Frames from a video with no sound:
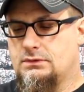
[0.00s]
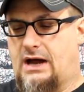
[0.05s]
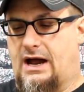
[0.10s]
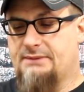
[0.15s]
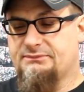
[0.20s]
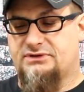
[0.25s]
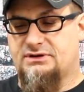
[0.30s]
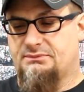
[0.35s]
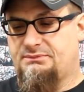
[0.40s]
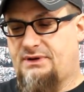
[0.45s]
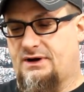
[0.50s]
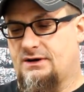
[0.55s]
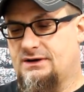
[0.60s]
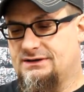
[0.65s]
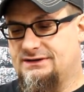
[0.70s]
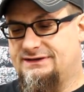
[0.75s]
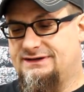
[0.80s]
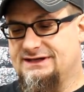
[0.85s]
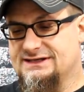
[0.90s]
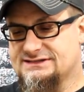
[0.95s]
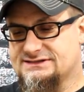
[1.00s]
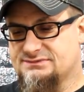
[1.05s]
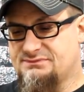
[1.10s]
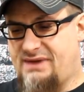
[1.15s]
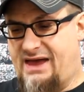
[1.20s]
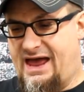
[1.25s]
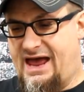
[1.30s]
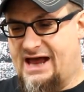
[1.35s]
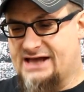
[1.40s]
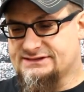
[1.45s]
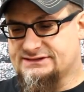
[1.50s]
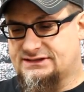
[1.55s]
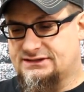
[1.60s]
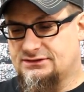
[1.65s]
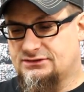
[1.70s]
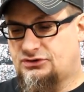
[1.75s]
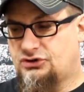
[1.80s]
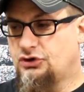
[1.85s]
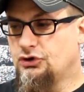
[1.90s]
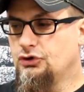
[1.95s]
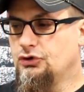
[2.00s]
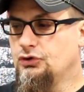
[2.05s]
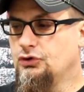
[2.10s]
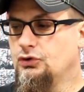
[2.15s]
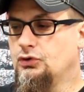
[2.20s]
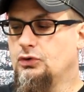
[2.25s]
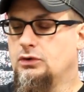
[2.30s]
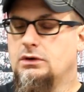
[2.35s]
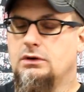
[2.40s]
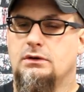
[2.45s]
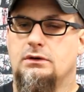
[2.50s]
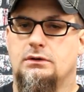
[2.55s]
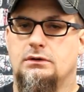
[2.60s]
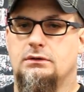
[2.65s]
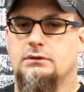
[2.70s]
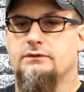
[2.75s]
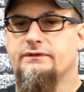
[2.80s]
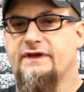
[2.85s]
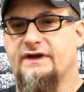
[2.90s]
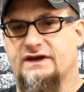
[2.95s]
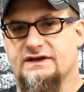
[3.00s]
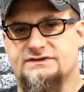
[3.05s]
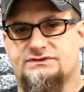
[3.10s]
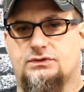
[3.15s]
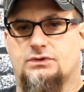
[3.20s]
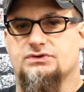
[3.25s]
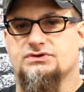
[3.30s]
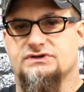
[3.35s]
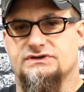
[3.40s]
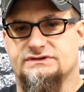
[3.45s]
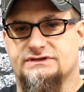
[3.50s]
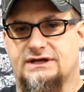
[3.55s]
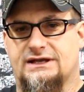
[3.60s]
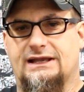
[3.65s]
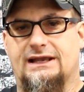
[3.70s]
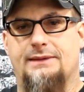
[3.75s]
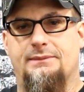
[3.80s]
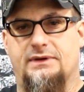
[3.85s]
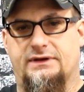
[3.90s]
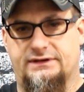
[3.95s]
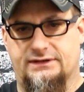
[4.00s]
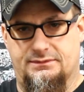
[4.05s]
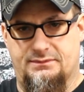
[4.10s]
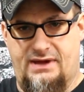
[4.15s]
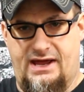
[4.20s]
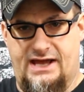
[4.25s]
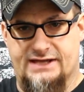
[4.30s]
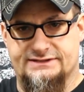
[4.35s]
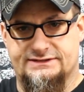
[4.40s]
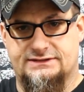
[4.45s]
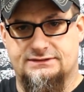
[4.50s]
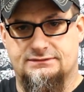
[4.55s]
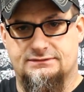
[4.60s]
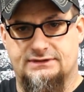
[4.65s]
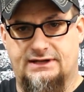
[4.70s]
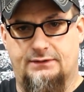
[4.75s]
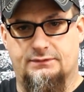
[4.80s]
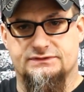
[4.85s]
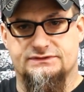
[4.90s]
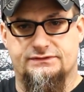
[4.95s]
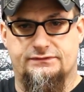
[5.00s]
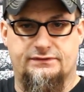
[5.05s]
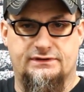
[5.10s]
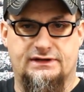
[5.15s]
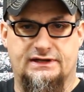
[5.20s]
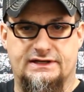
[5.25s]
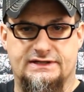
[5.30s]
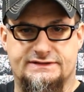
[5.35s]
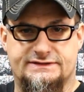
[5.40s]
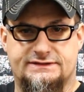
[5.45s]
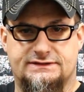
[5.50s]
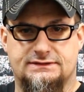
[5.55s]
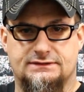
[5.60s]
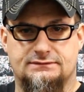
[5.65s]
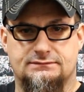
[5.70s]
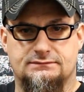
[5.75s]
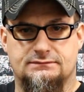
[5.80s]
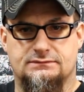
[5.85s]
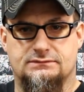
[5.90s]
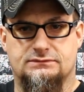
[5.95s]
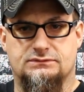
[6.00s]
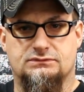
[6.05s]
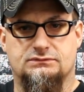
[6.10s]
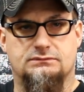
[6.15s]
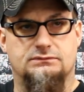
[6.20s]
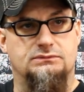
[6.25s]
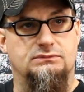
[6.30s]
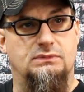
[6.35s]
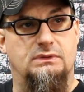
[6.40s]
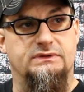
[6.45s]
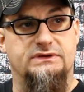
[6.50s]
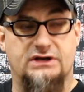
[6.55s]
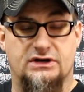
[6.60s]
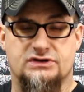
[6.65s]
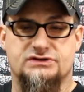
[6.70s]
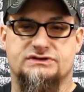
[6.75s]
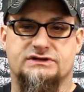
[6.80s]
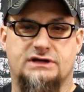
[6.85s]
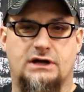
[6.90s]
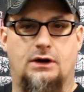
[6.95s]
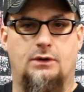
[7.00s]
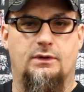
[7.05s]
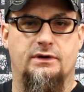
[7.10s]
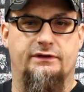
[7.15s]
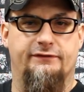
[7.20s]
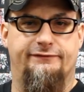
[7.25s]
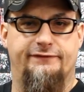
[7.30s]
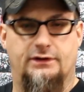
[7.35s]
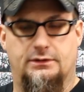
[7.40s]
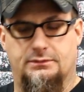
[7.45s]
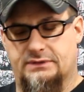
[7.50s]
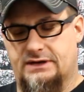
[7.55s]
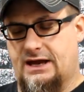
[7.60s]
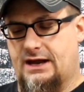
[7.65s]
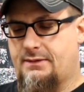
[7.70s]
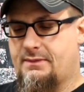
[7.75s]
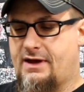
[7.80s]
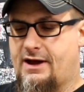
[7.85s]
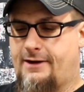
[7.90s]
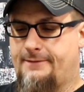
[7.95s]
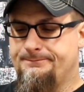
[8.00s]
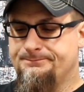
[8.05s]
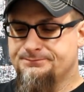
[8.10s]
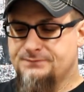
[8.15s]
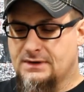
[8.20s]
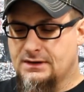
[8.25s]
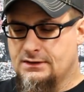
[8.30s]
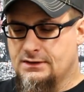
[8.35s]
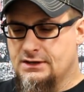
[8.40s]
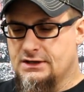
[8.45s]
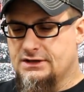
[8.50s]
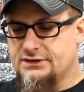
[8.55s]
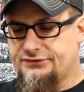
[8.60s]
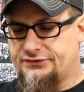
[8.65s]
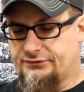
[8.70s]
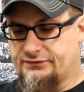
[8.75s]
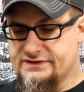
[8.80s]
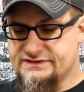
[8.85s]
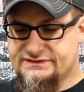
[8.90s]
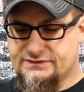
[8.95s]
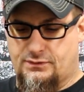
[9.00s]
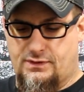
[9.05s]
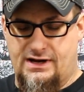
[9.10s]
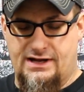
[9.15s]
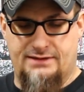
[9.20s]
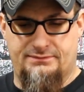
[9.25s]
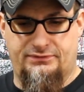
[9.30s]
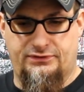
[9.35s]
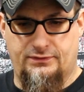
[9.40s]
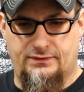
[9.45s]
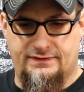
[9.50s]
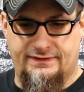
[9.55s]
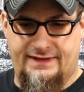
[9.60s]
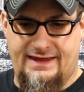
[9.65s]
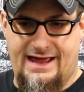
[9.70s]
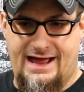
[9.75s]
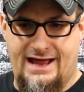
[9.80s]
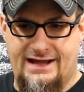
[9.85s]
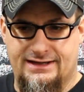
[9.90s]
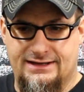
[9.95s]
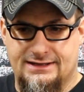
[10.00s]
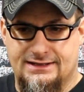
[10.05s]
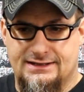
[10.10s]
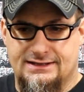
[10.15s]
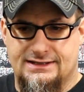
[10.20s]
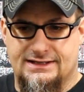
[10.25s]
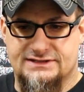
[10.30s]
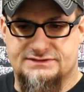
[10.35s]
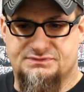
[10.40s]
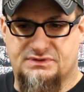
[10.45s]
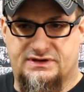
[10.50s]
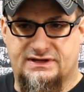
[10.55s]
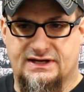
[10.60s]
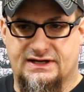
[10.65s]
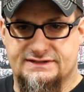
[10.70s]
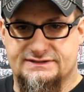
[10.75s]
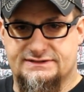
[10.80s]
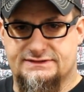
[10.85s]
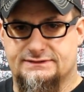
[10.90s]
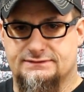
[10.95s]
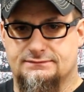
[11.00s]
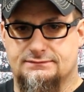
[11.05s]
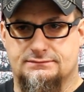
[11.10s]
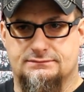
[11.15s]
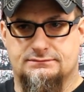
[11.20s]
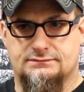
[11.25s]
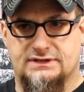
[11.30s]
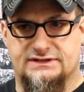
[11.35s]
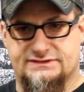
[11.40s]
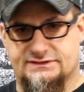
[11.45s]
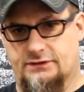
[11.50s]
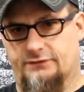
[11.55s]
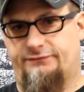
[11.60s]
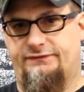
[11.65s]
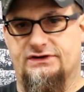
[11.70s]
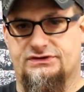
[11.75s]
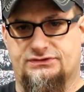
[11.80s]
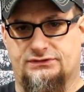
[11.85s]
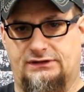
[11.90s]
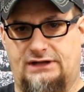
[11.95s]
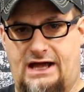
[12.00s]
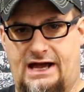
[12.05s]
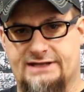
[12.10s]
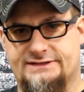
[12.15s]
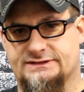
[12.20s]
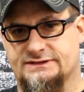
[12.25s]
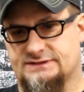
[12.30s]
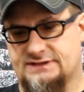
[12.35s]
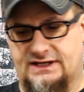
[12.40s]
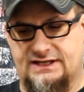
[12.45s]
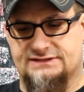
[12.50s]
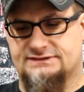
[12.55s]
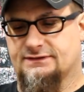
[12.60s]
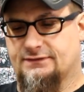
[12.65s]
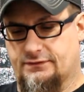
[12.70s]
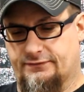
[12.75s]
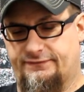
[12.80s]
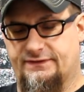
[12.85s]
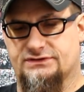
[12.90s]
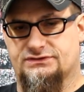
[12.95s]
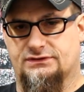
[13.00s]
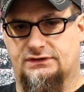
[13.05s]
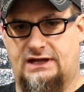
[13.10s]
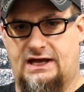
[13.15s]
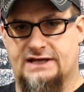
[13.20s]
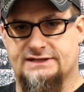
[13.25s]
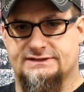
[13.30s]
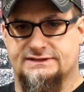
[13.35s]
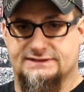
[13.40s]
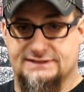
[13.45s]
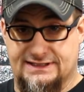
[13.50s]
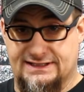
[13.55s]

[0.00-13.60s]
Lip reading: I'm comparing this mask to the Distortions Unlimited mask that was released years ago when the film came out. The reason why I'm doing that is because it's an official license against an official license.